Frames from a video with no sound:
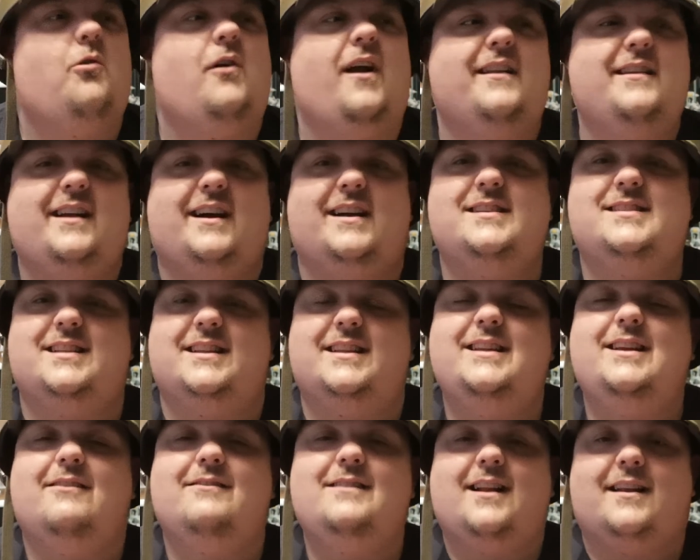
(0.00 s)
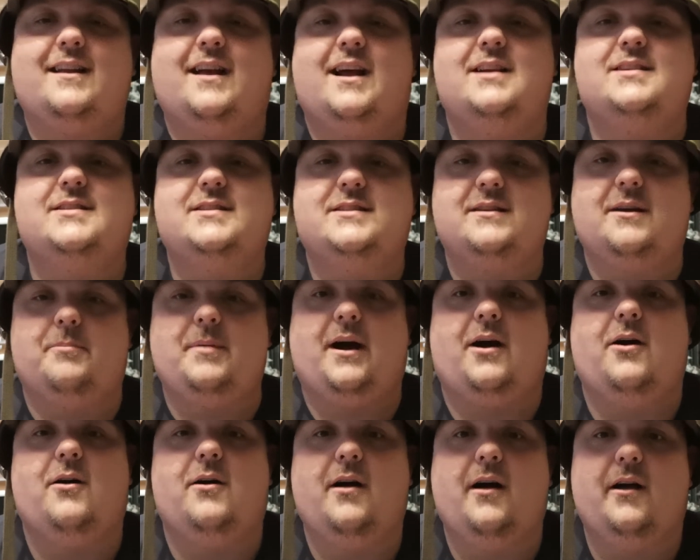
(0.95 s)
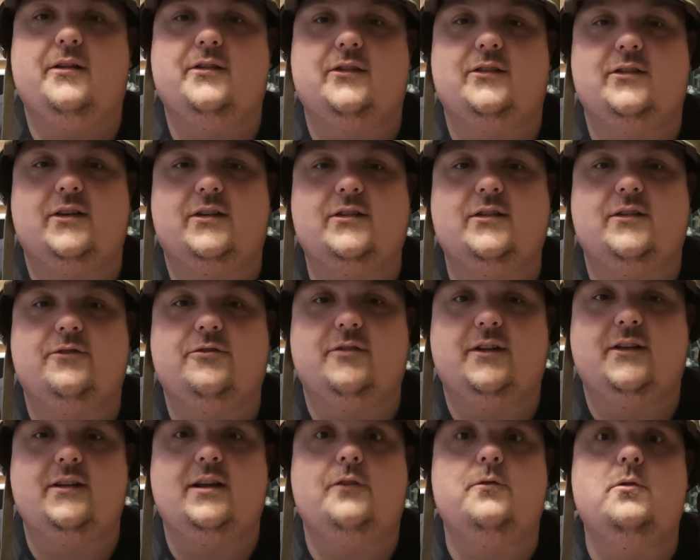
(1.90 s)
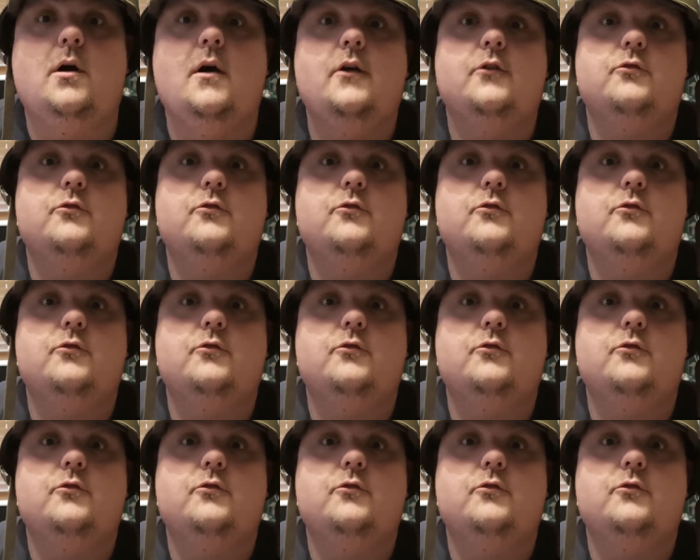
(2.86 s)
rant, actually. I'm glad I asked about a suggestion for Resident Evil.